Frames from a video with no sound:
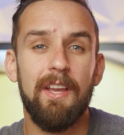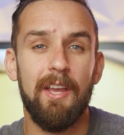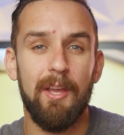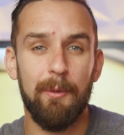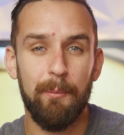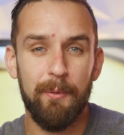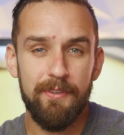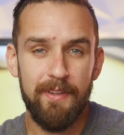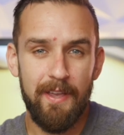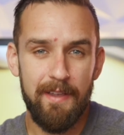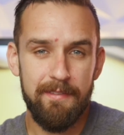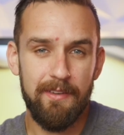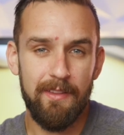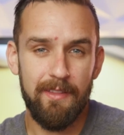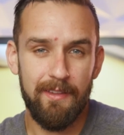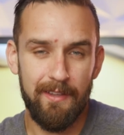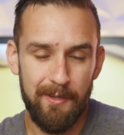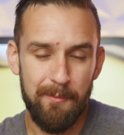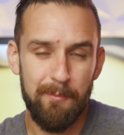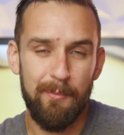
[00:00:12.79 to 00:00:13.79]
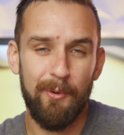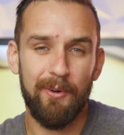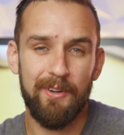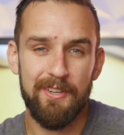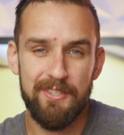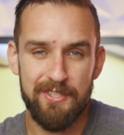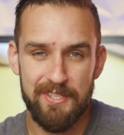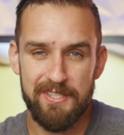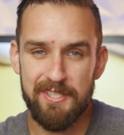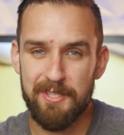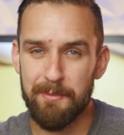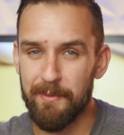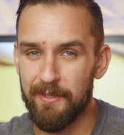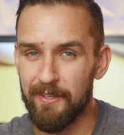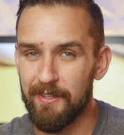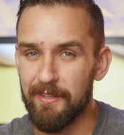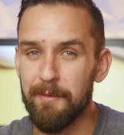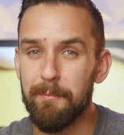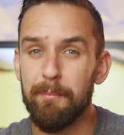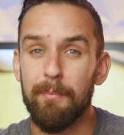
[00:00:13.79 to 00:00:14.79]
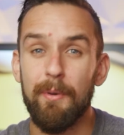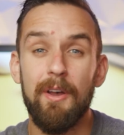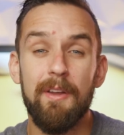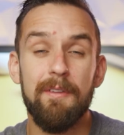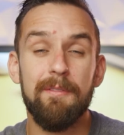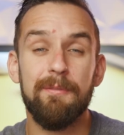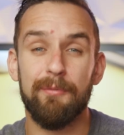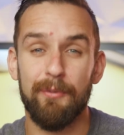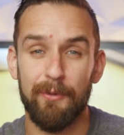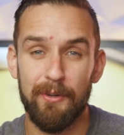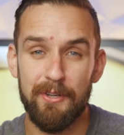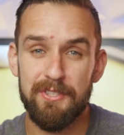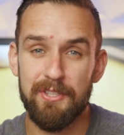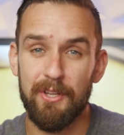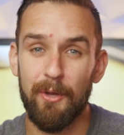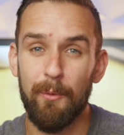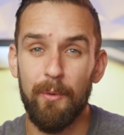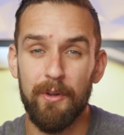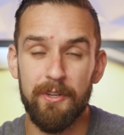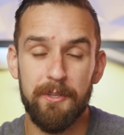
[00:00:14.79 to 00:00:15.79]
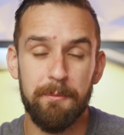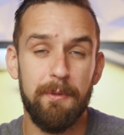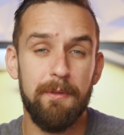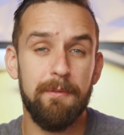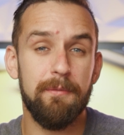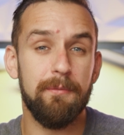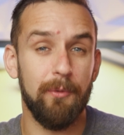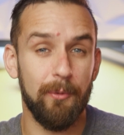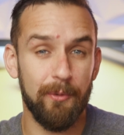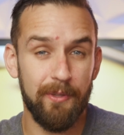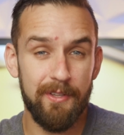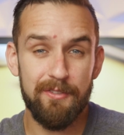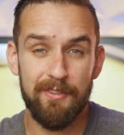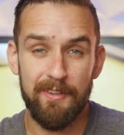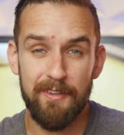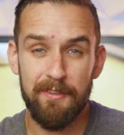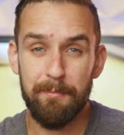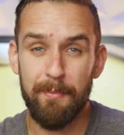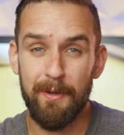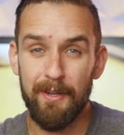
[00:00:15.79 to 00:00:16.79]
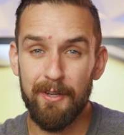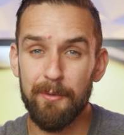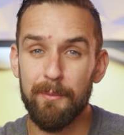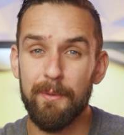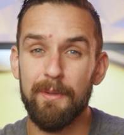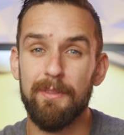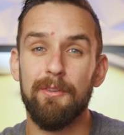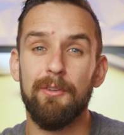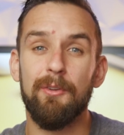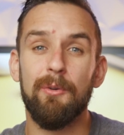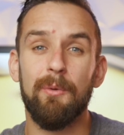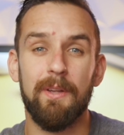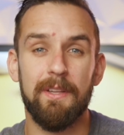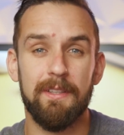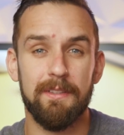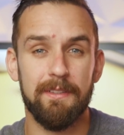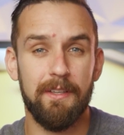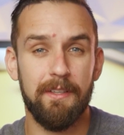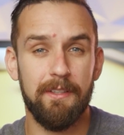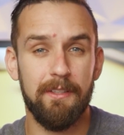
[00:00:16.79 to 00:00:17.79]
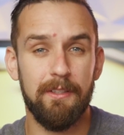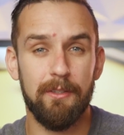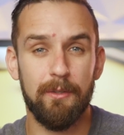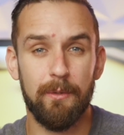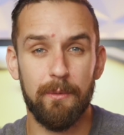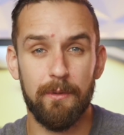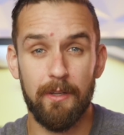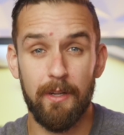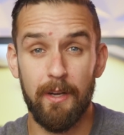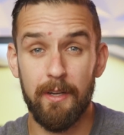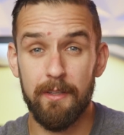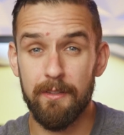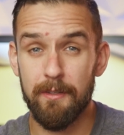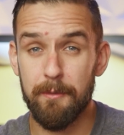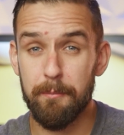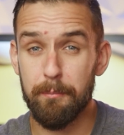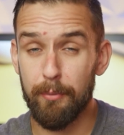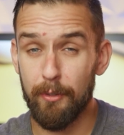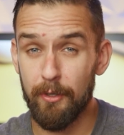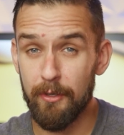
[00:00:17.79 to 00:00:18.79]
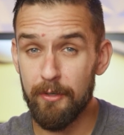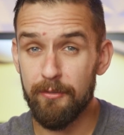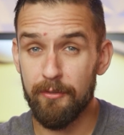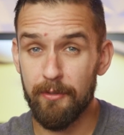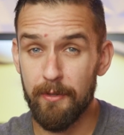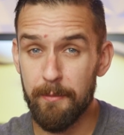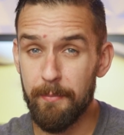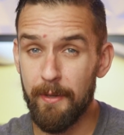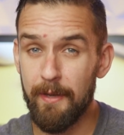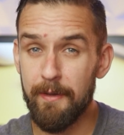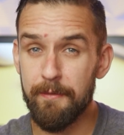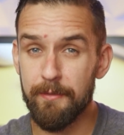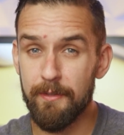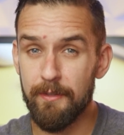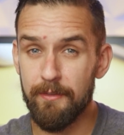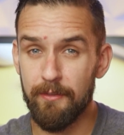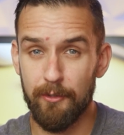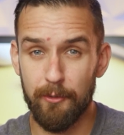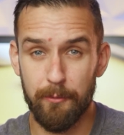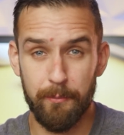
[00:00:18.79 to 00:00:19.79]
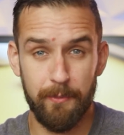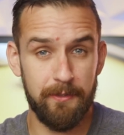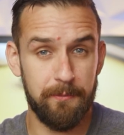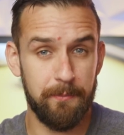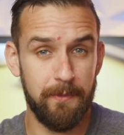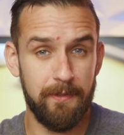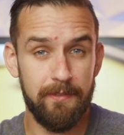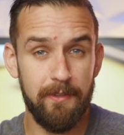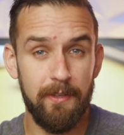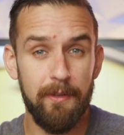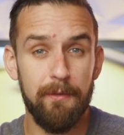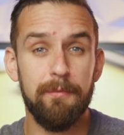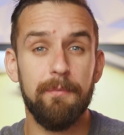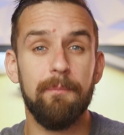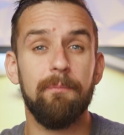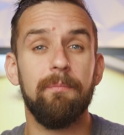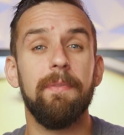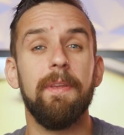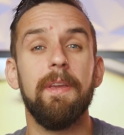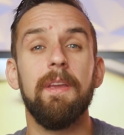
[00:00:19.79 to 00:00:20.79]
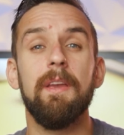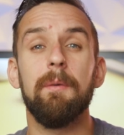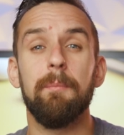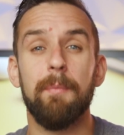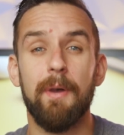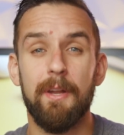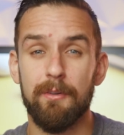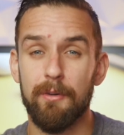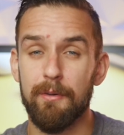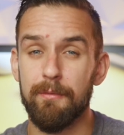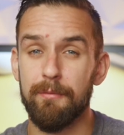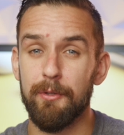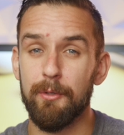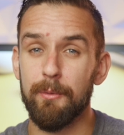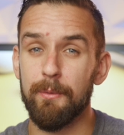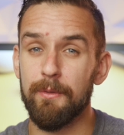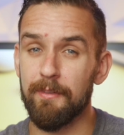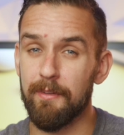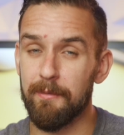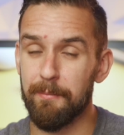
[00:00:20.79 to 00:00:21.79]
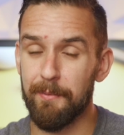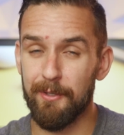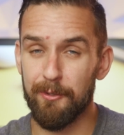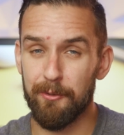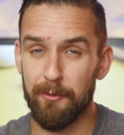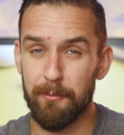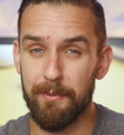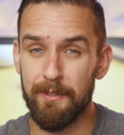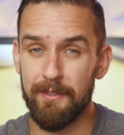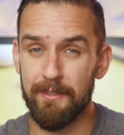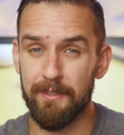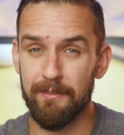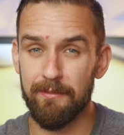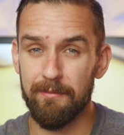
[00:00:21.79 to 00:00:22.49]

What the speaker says: And we'll dive into that and more in just a minute, but first I wanted to be fully transparent with you and let you know that I did personally pay for these earbuds myself, and my review is of my own opinion.